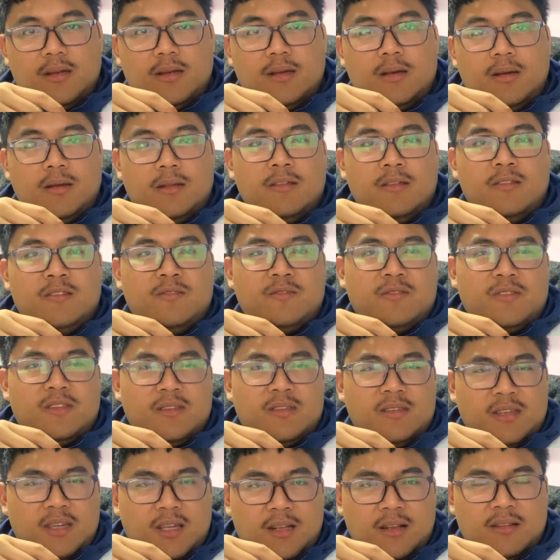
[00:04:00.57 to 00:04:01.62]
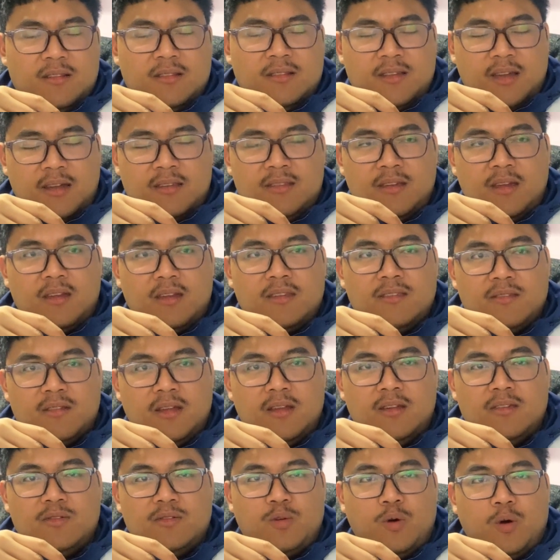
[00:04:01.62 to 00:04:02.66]
his chest X-ray
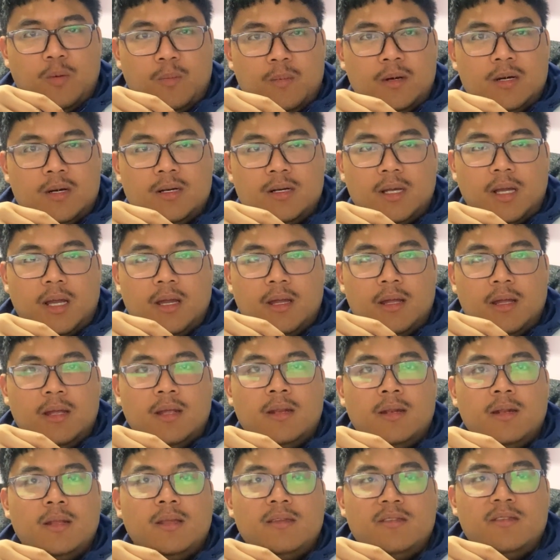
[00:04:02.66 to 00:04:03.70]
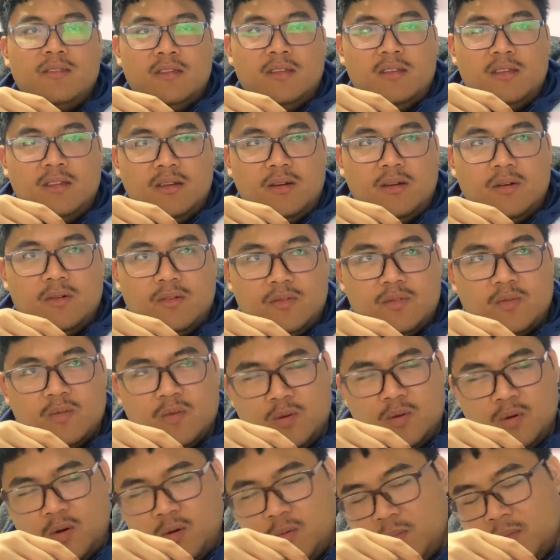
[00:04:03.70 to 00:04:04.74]
is normal and ECG also
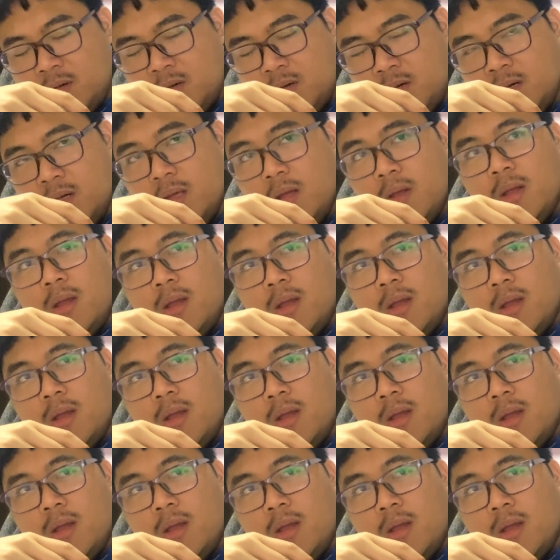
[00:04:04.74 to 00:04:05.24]
normal.